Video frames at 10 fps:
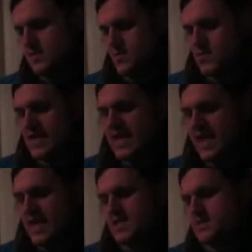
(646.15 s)
We need
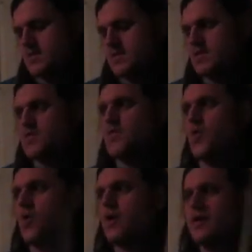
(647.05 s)
a
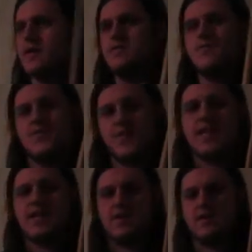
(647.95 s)
6/4
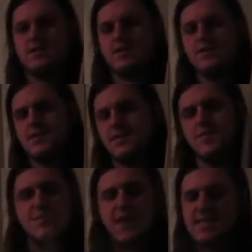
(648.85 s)
figure,
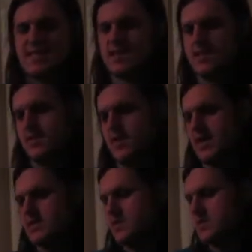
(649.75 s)
basically,
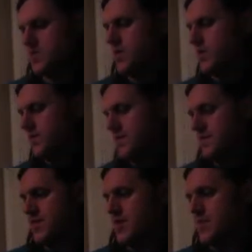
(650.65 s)
right? So I just went with something
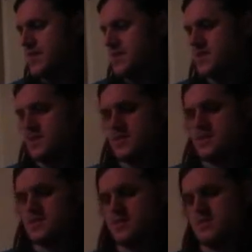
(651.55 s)
very basic,
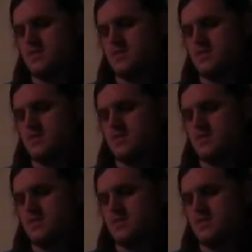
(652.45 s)
just.